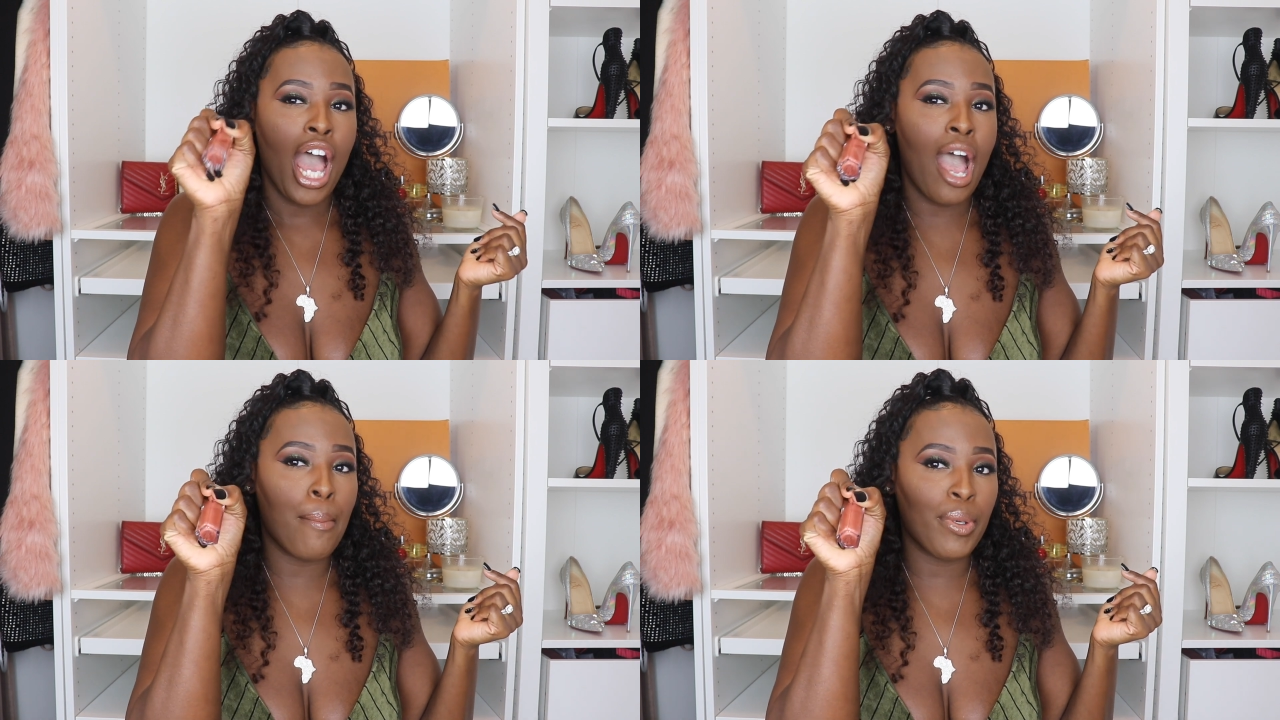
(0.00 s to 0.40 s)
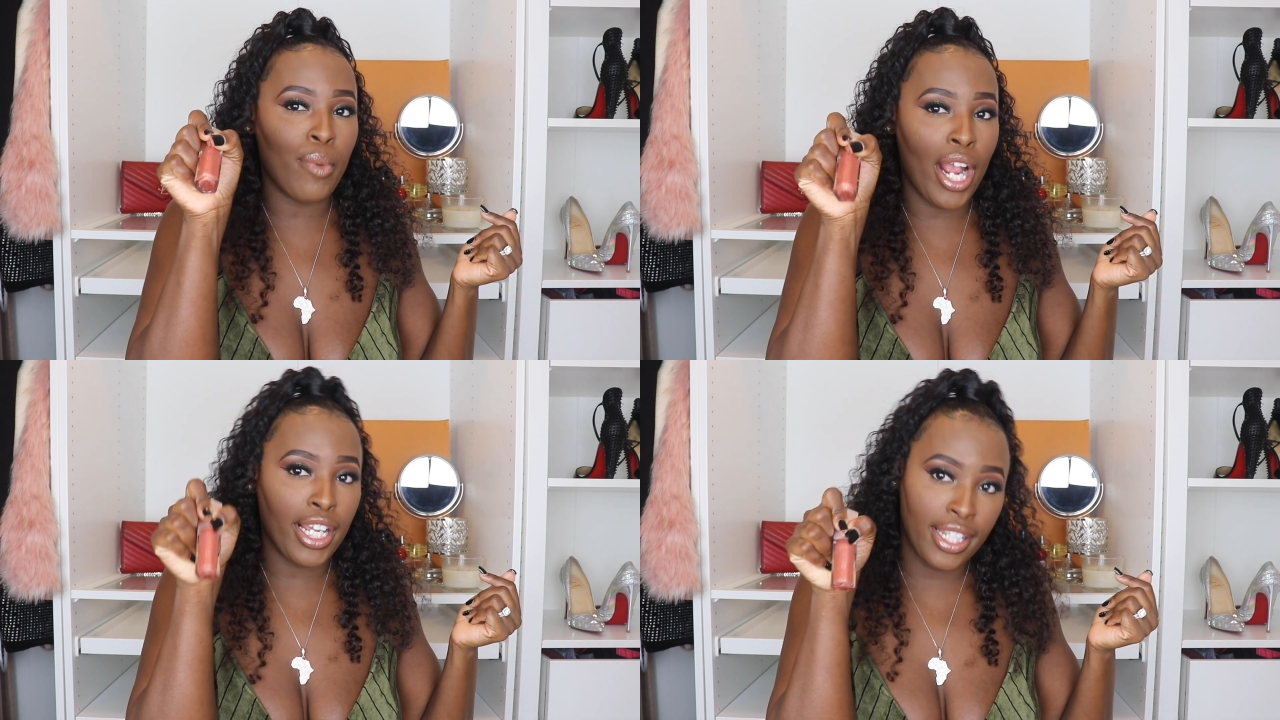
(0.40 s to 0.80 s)
I'll be
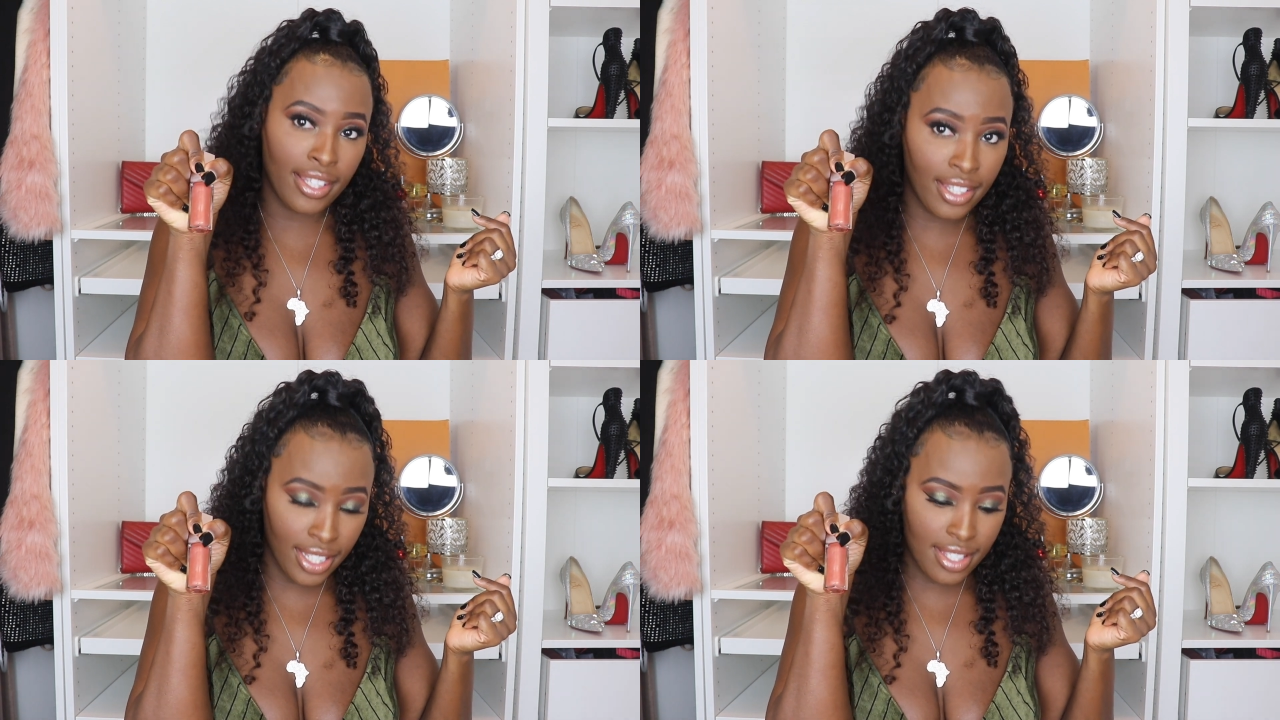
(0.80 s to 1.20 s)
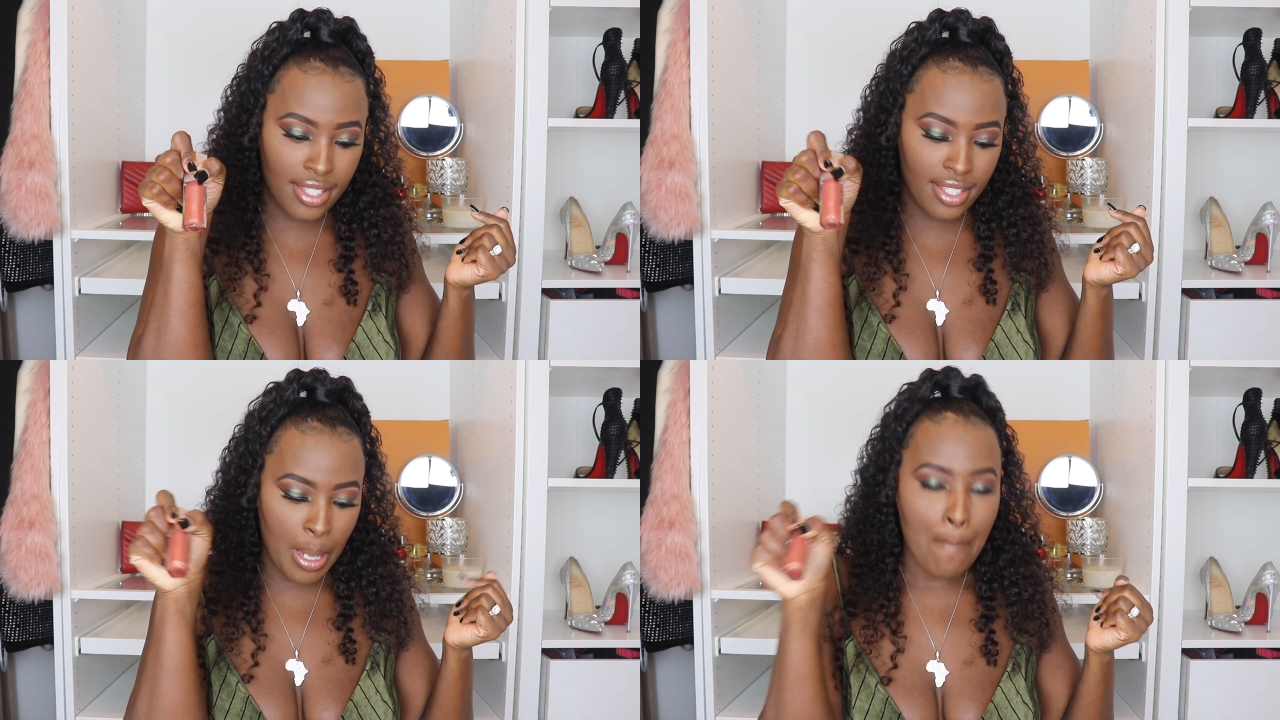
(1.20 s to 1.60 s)
rocking
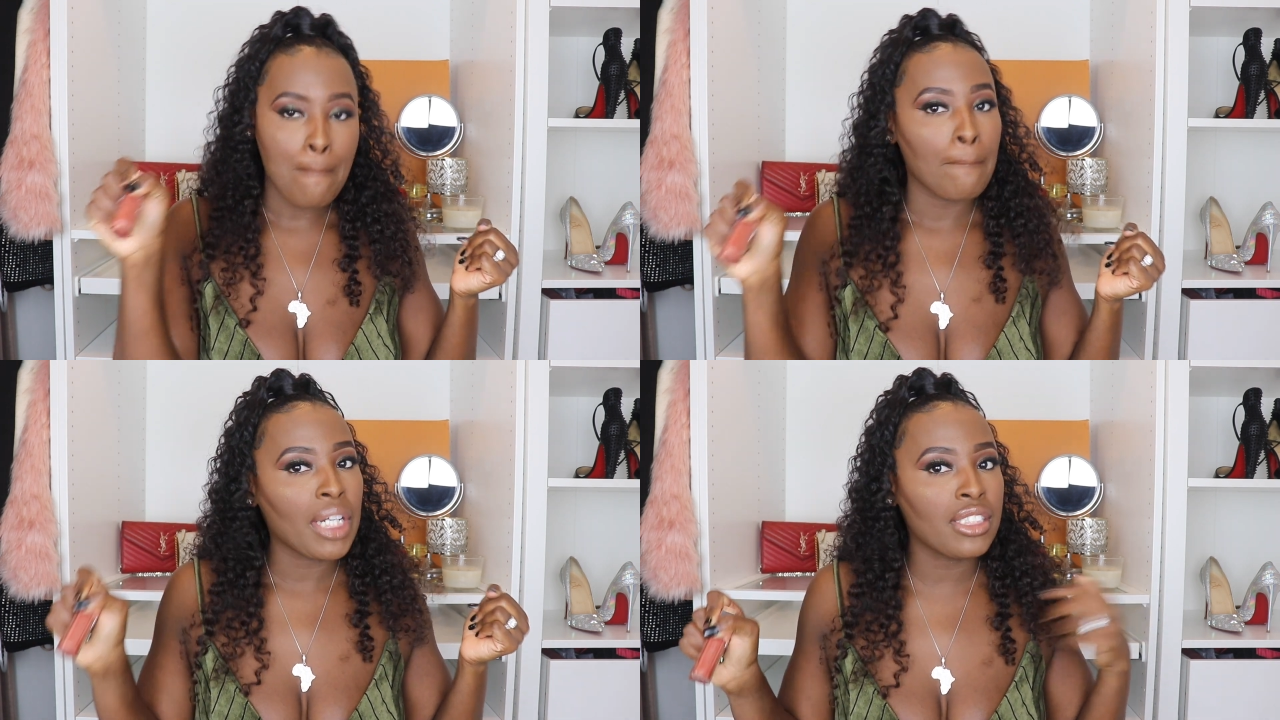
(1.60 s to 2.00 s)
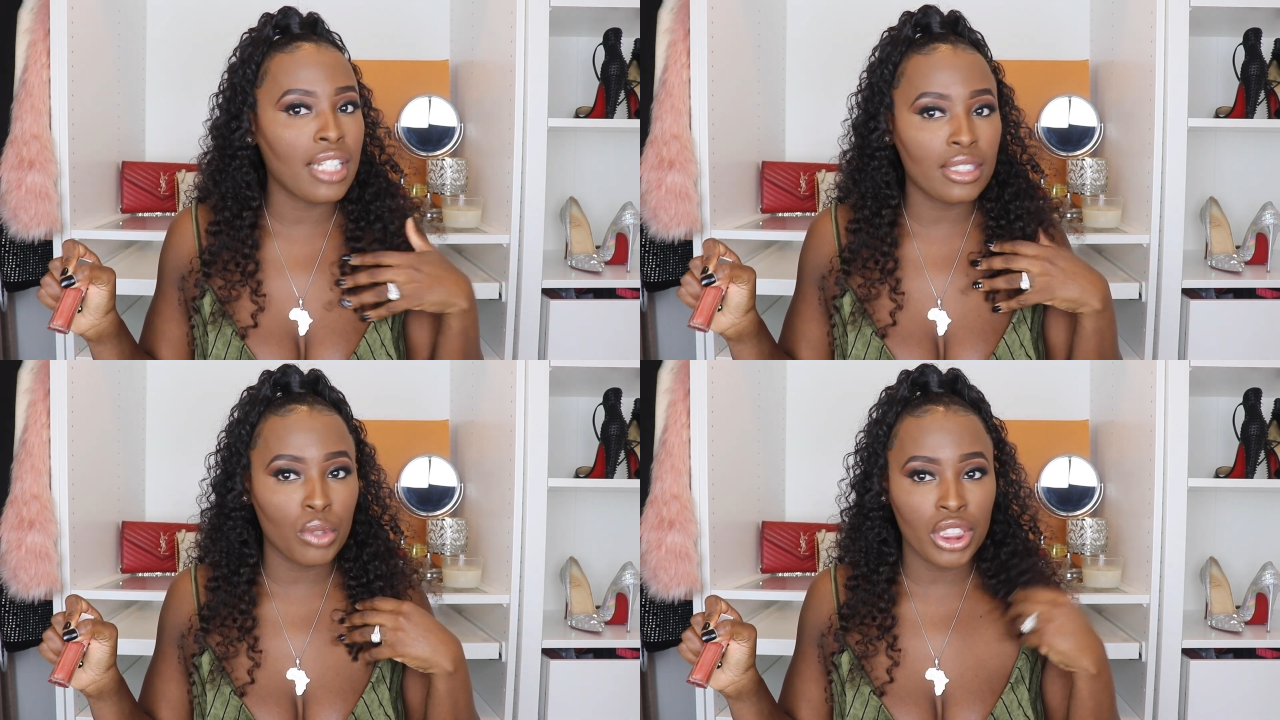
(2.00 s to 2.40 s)
this because
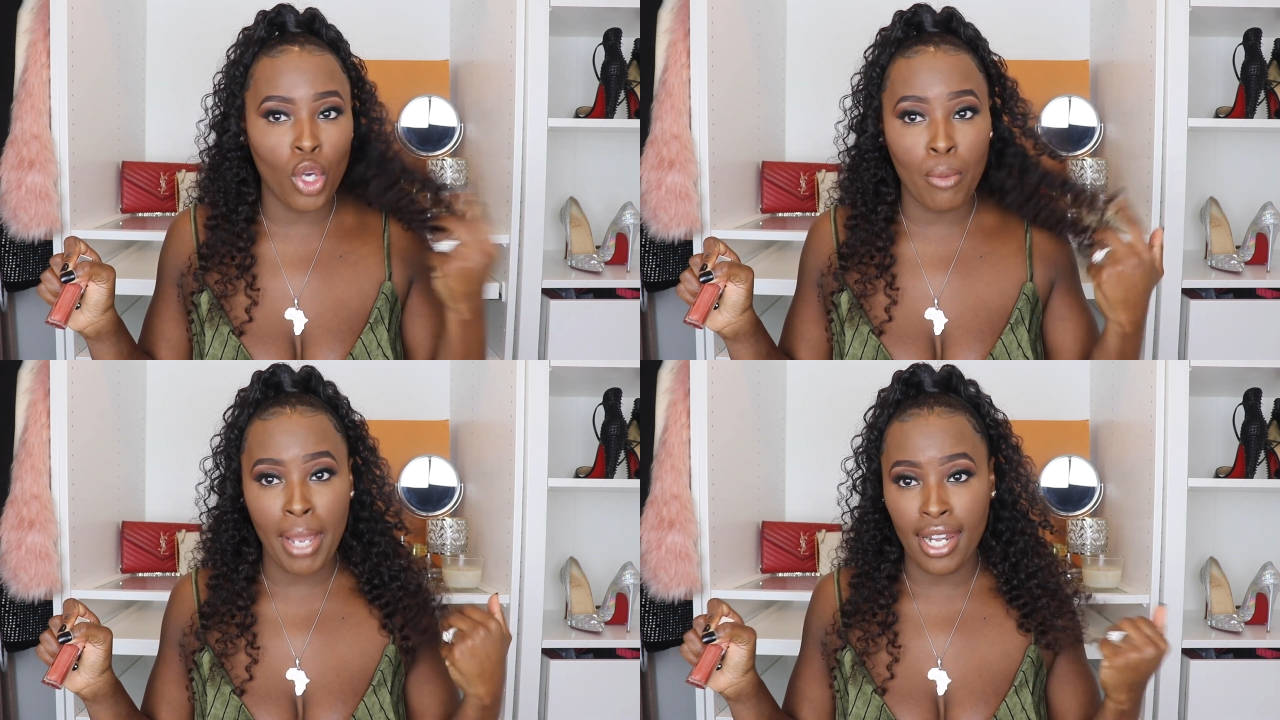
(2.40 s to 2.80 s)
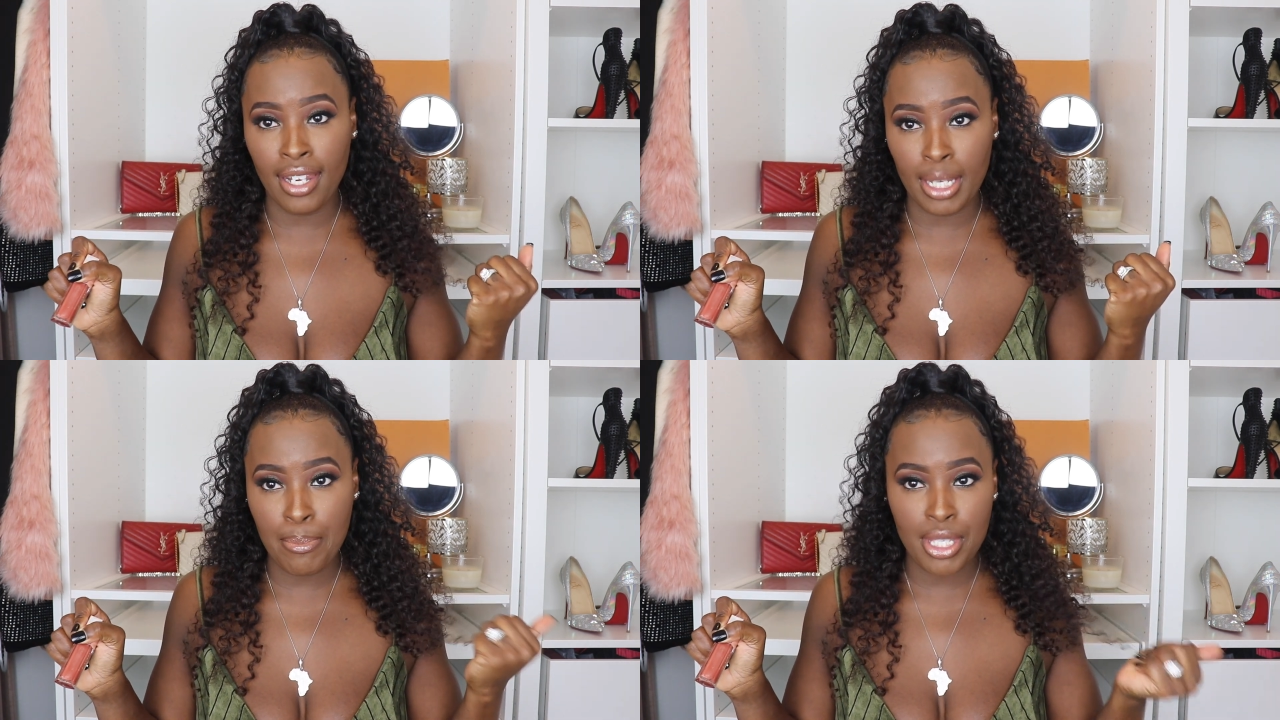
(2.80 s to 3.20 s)
that's what's on my
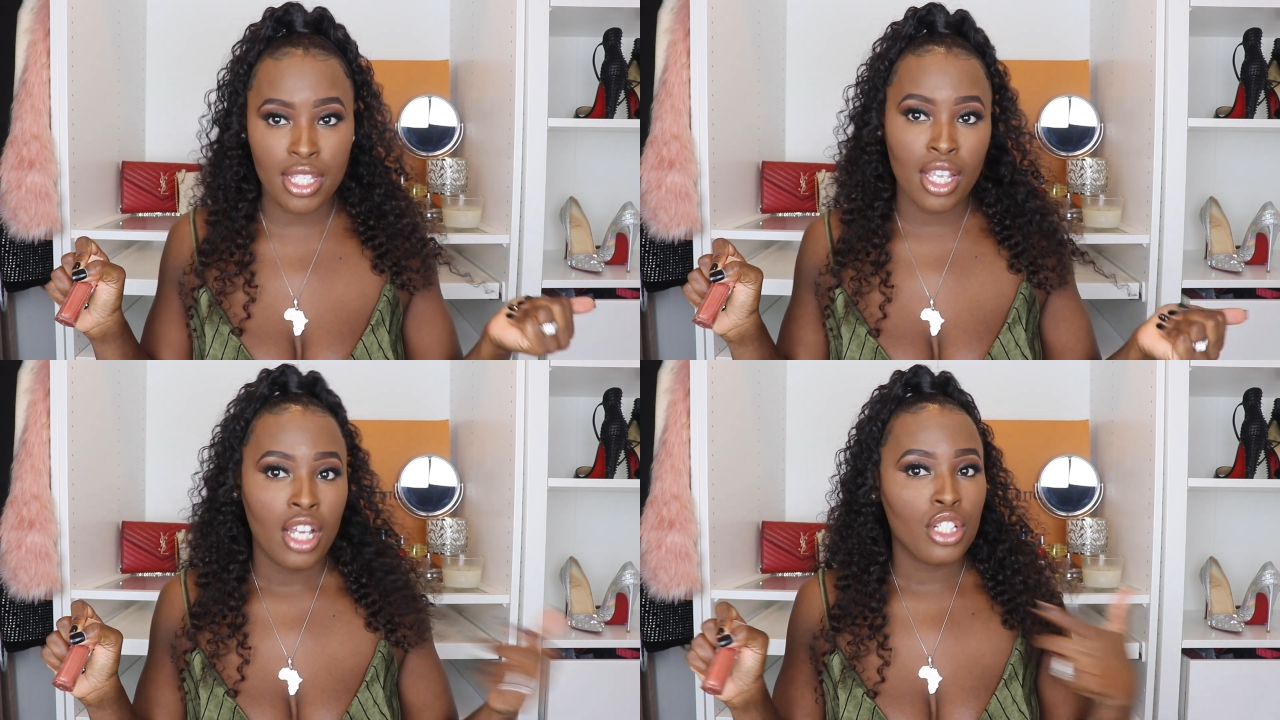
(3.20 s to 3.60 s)
lips